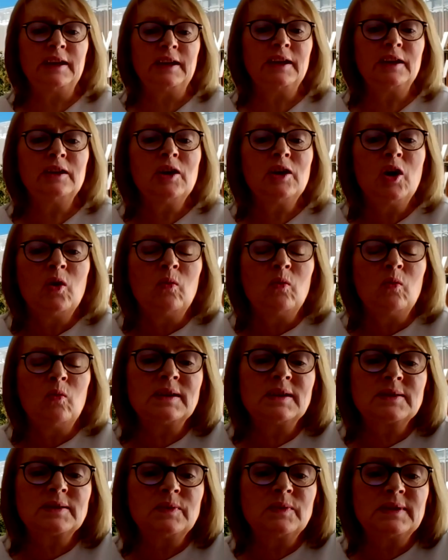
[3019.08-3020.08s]
in.
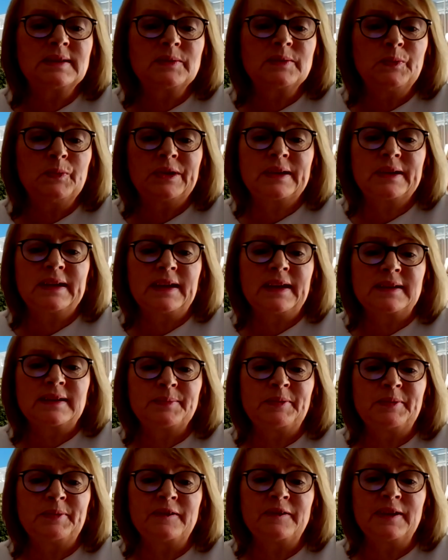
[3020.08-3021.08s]
What was work
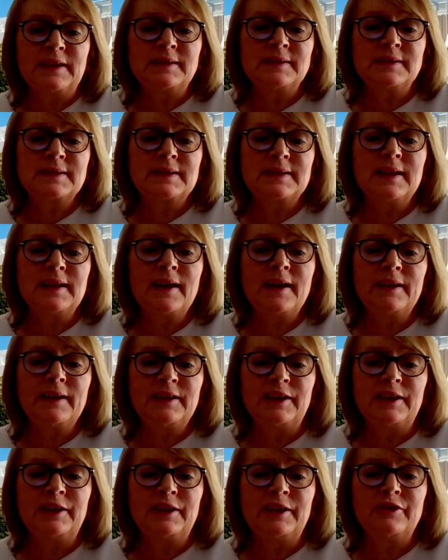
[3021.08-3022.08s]
experience
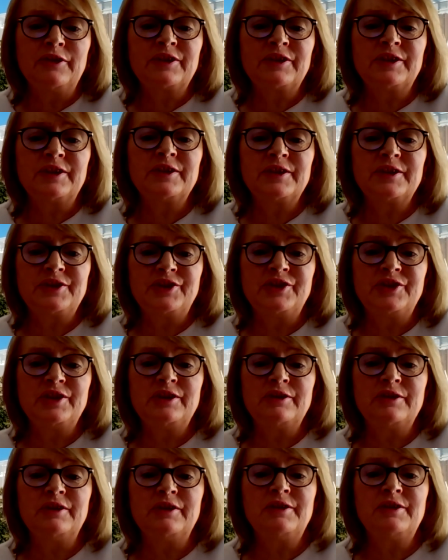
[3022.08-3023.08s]
like in your third
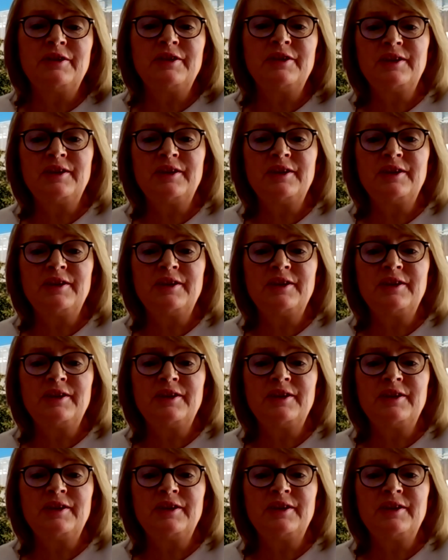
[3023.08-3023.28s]
year?